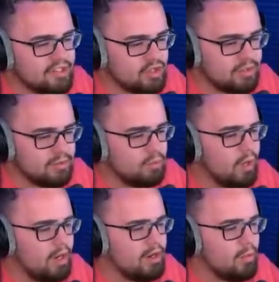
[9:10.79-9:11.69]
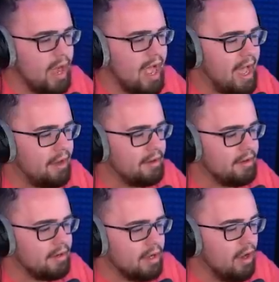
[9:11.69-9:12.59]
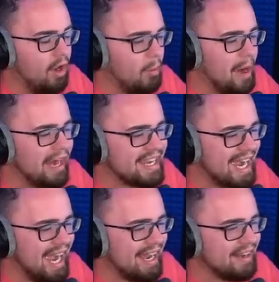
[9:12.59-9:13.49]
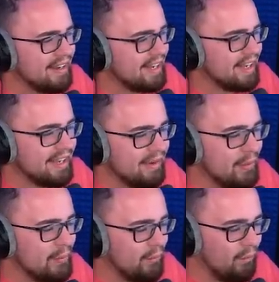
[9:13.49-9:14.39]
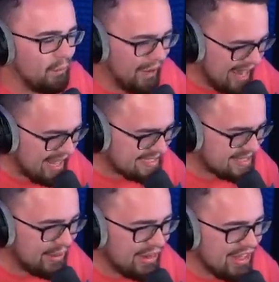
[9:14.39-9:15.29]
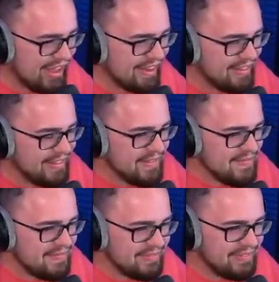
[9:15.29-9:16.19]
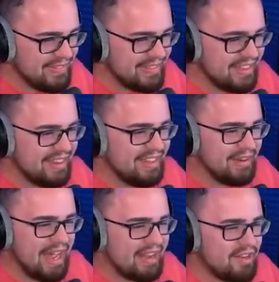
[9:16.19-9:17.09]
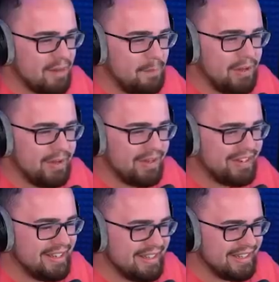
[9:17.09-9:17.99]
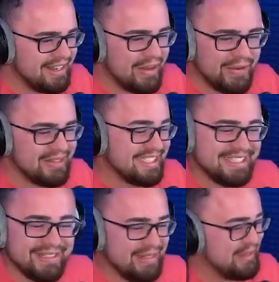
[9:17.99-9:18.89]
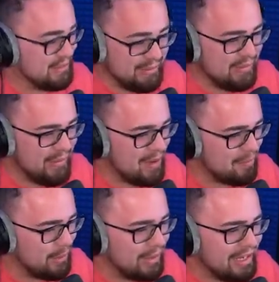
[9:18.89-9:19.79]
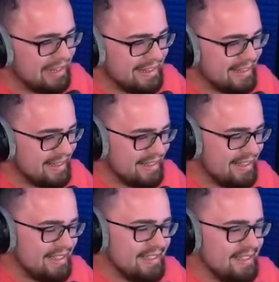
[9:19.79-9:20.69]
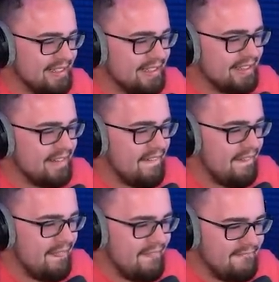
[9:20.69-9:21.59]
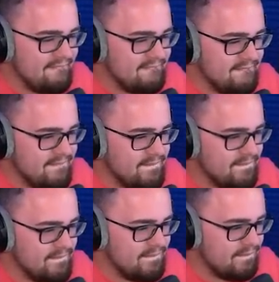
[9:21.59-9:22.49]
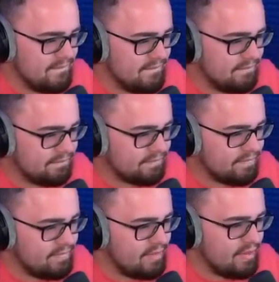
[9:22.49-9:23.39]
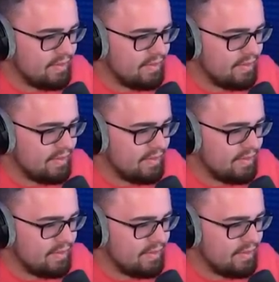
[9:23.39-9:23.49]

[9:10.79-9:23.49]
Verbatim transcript: This is. Where are you at? Oh, swim across. What? Okay, I'm going across. Am I doing good? No, dude, you're doing horrible. Well, good thing I don't have to breathe because I'm a robot dork.